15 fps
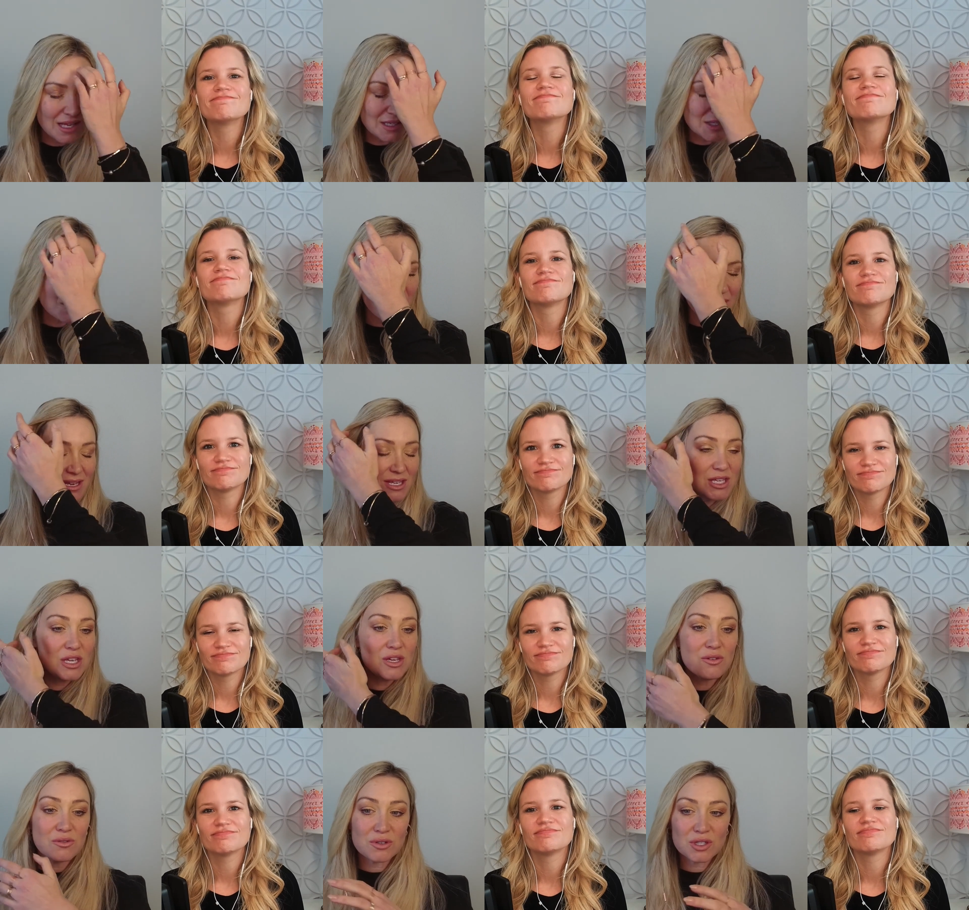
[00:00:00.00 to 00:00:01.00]
Speaker 1: So, my
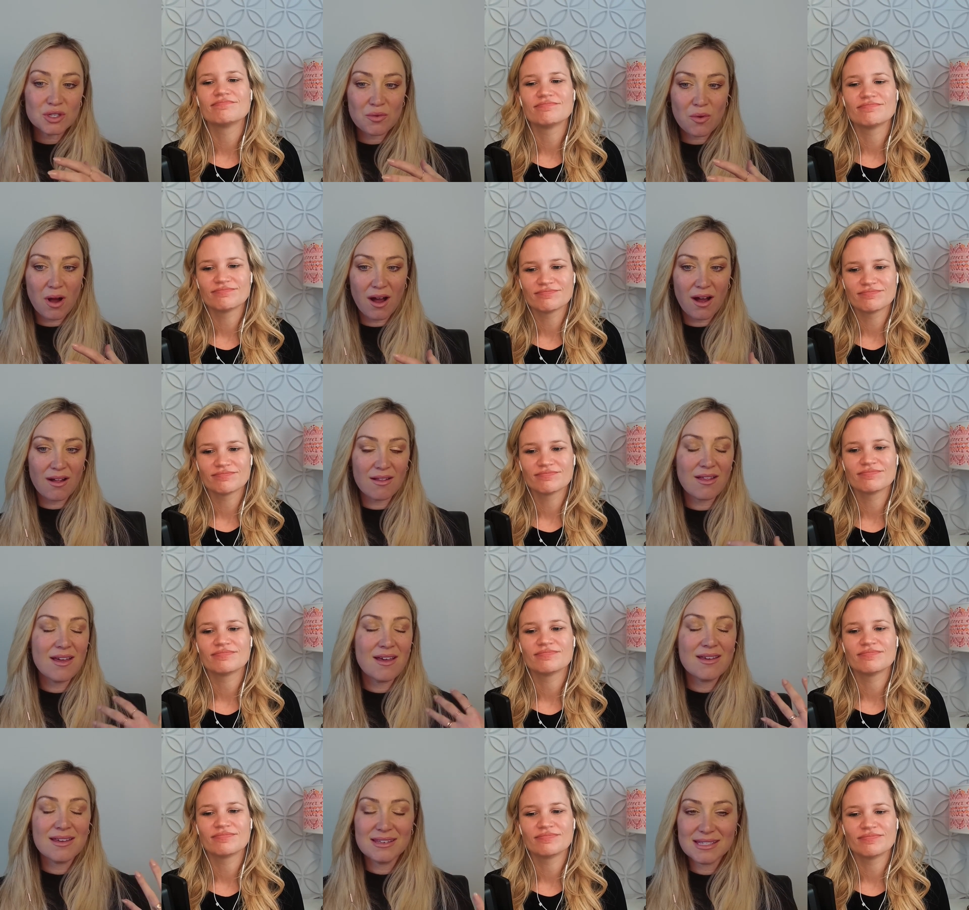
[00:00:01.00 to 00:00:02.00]
usual
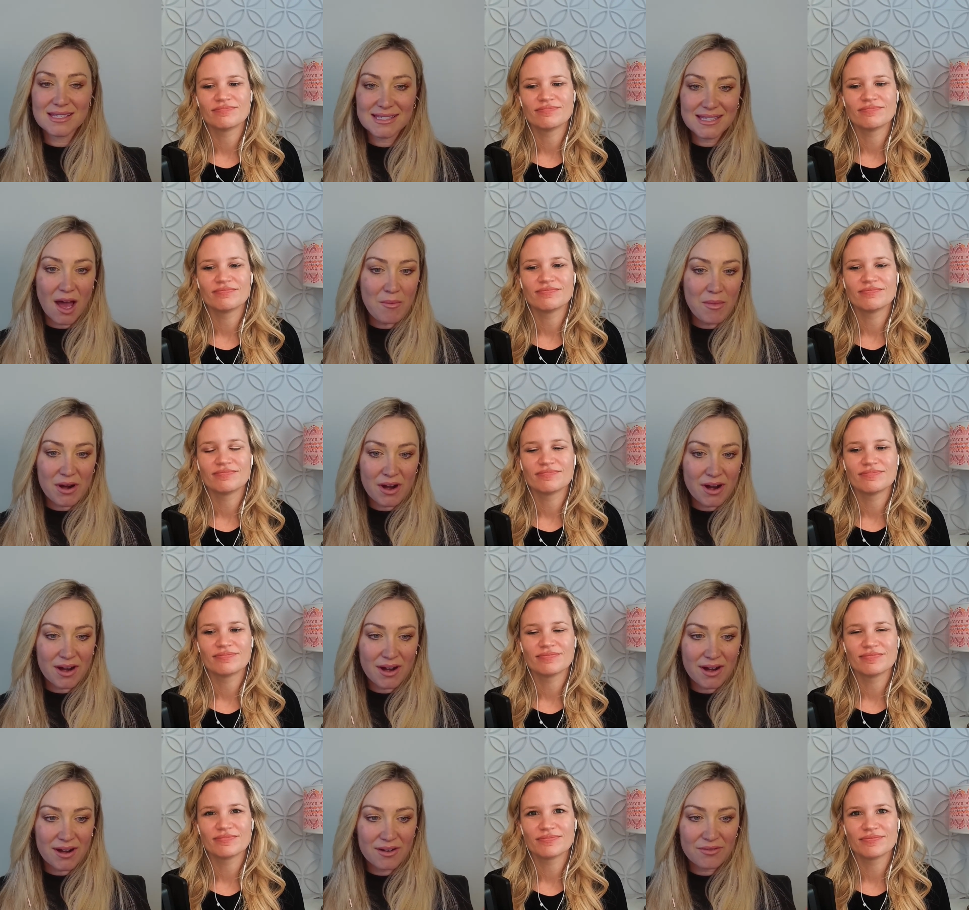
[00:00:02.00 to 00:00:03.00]

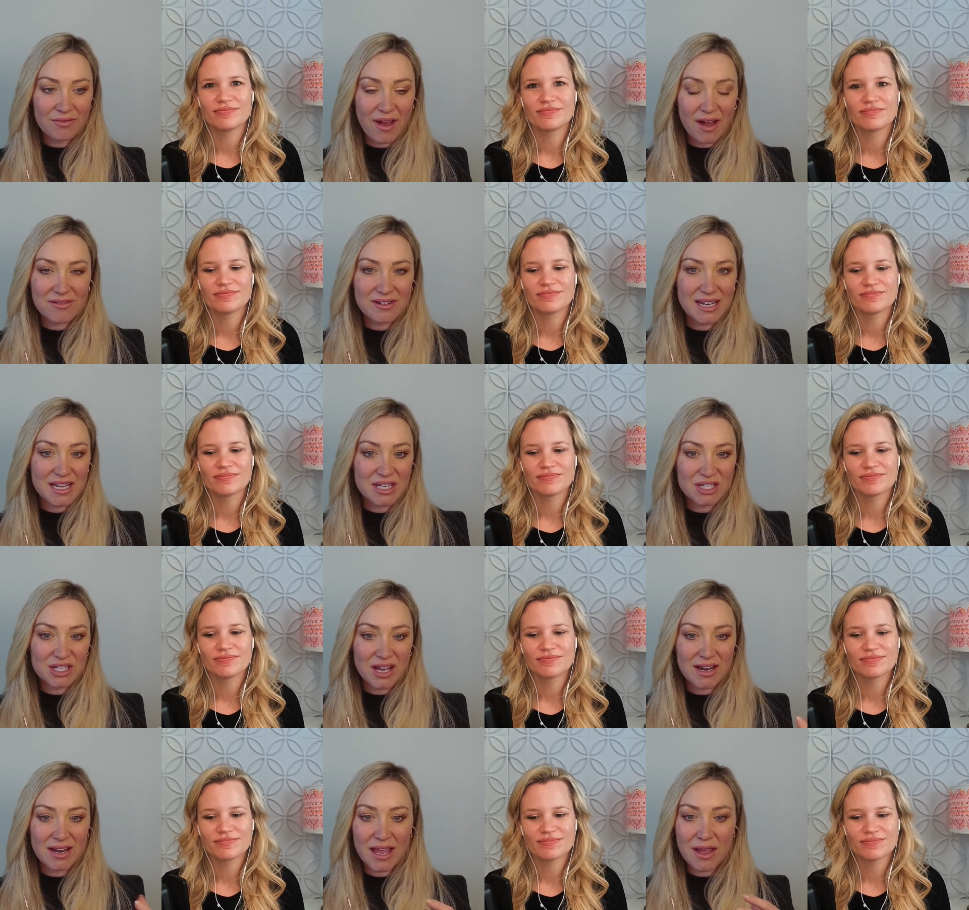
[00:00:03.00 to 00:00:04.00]
summer
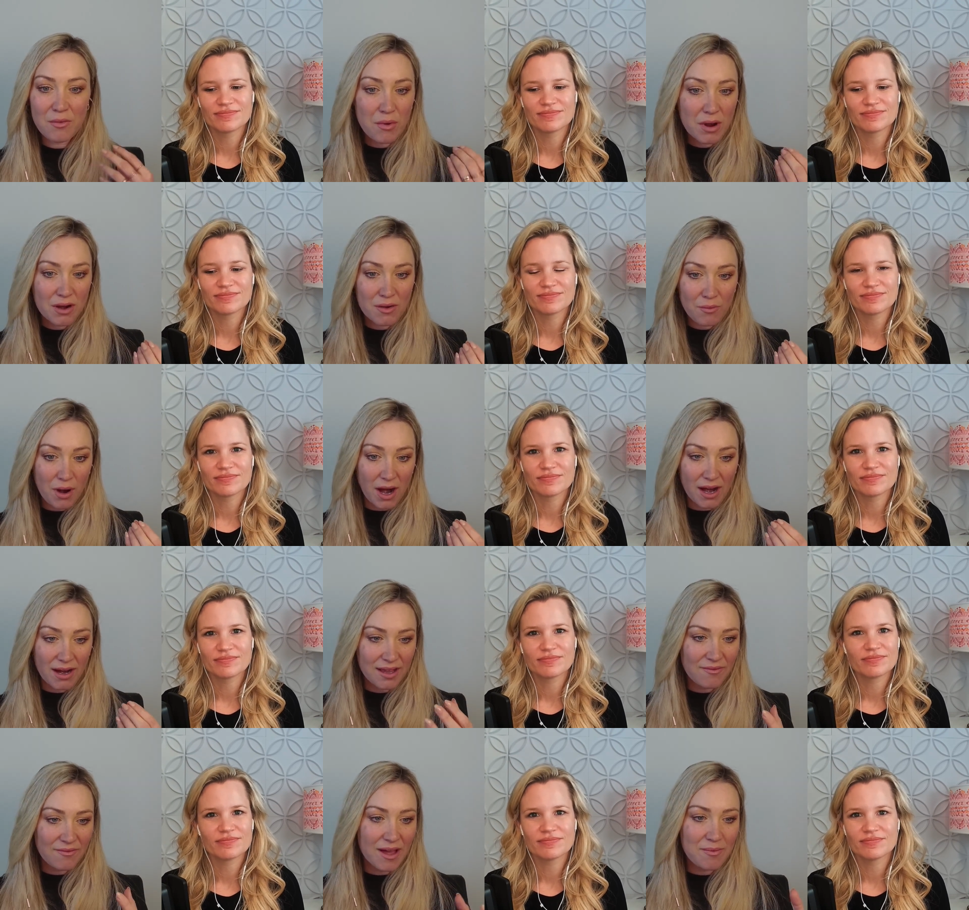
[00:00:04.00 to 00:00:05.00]
foundation, it wouldn't work.
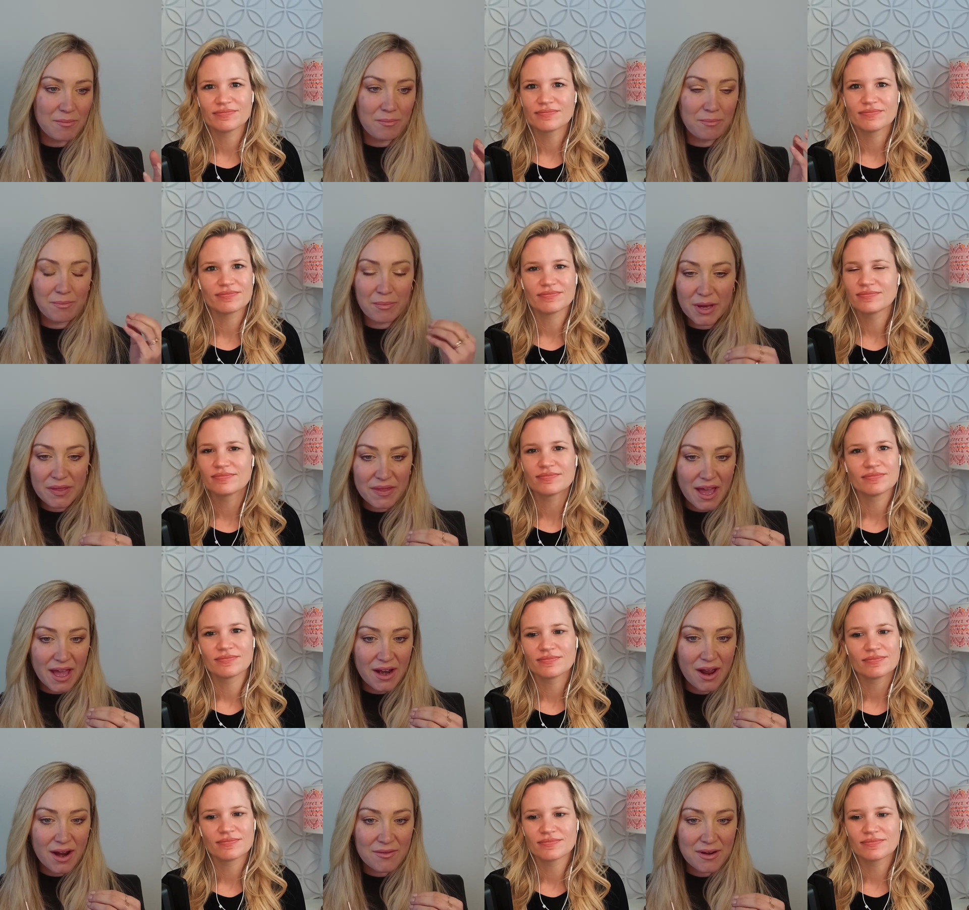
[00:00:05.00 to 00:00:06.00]
If I put
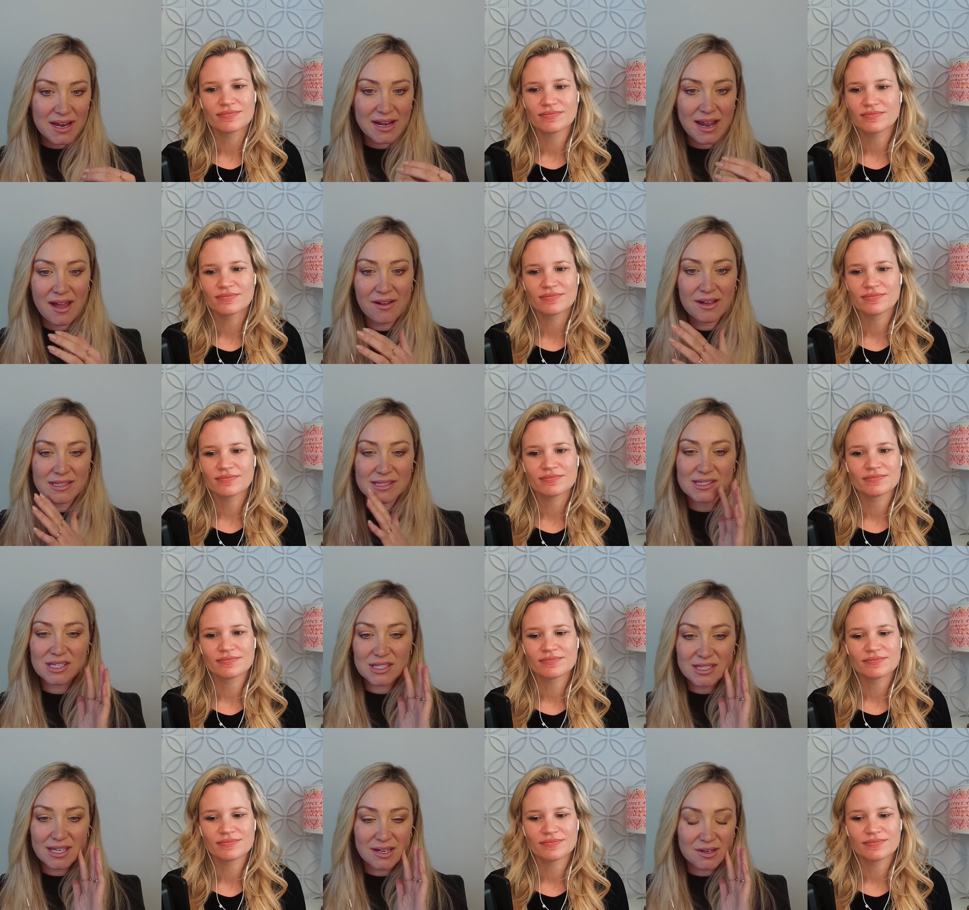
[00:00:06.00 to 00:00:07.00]
that on right now, it's
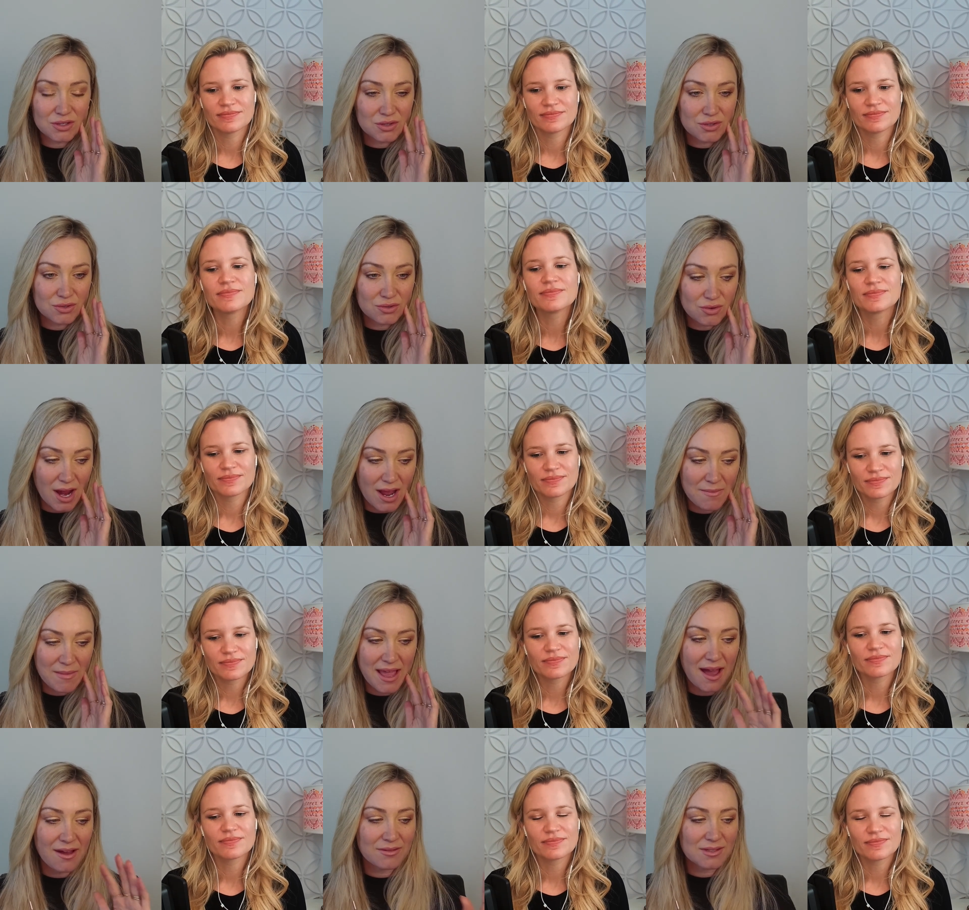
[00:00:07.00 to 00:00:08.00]
just going to dry
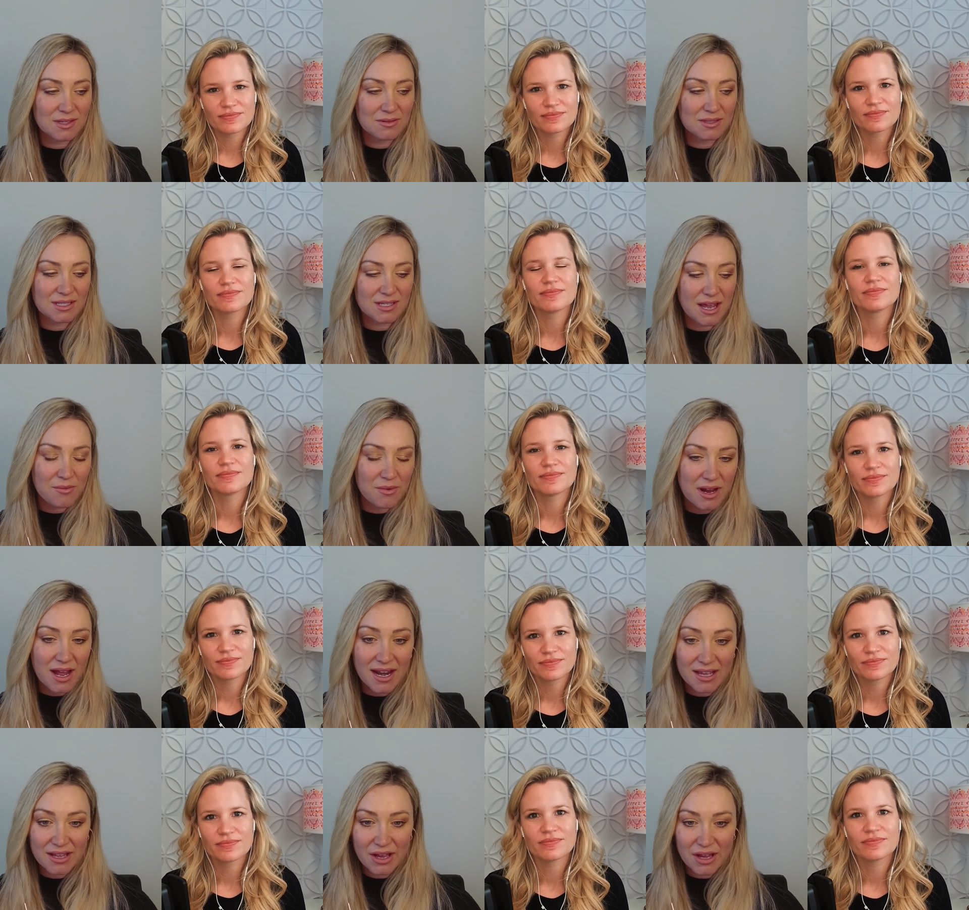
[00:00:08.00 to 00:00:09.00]
me out. So, today we're
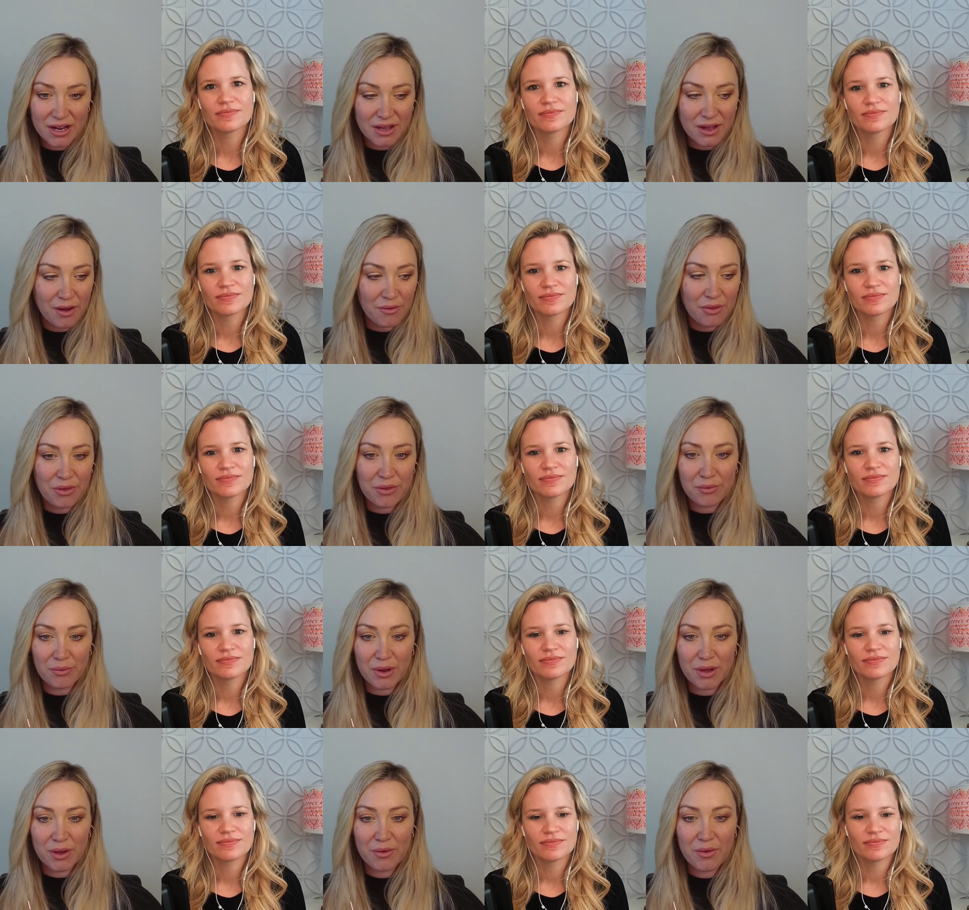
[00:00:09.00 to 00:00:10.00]
kind of going to go
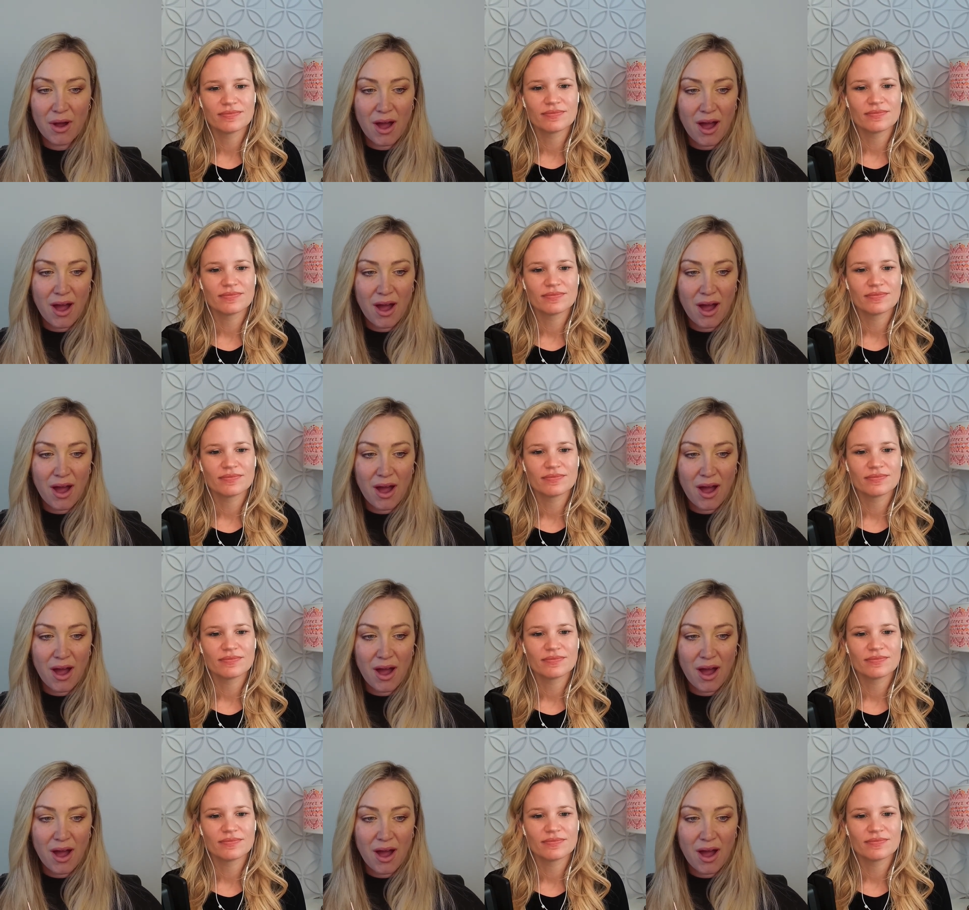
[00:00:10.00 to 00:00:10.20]
through